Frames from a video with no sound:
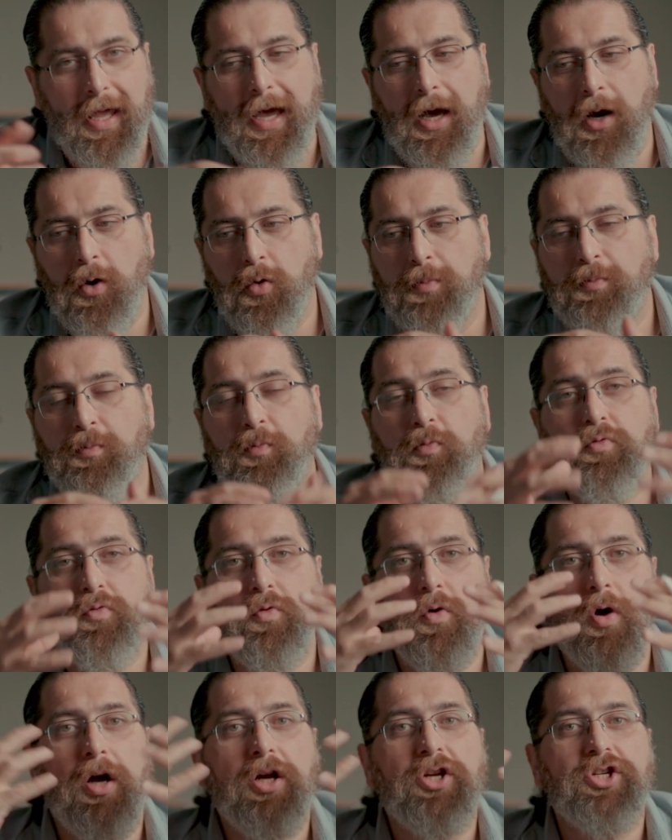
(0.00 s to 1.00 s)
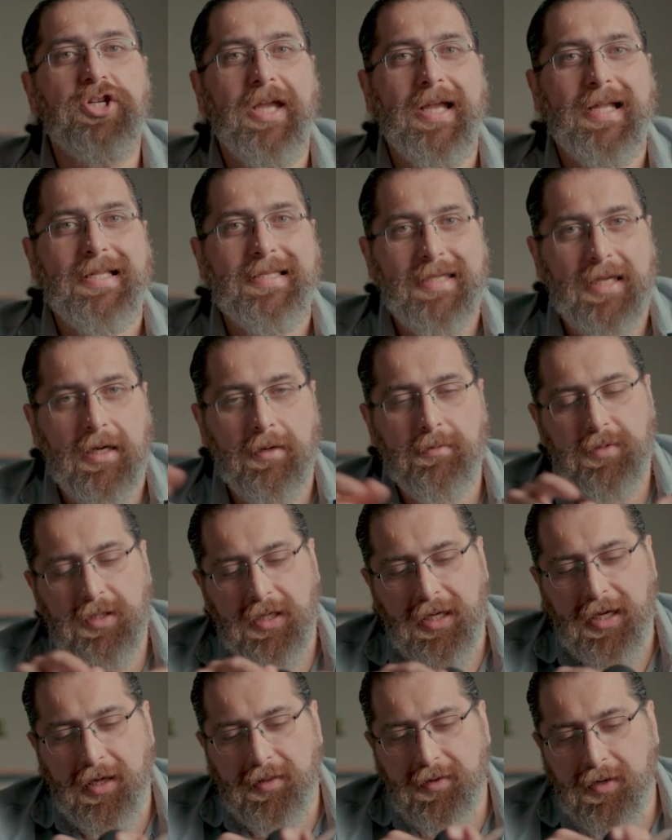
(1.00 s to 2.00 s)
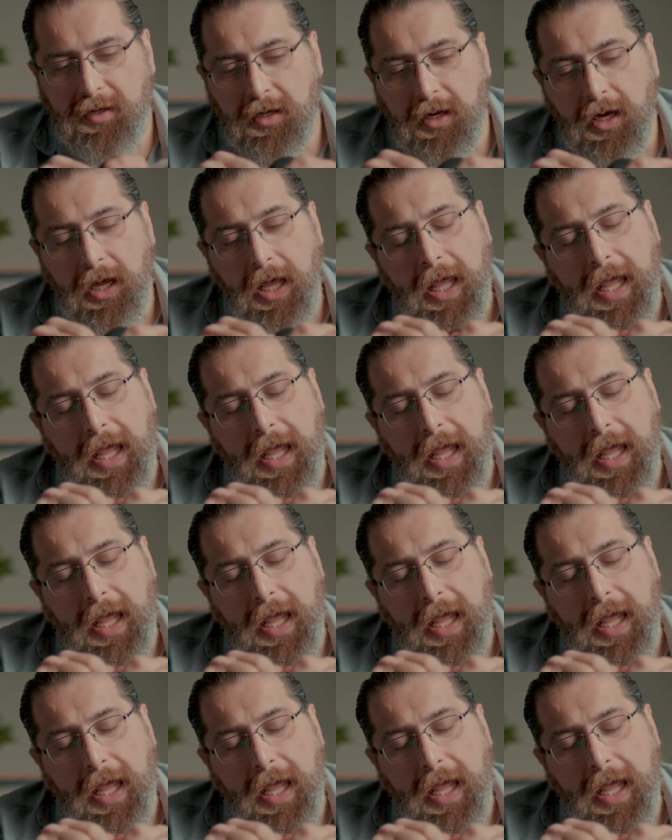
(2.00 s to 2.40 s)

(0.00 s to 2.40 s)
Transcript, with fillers: how projects come together.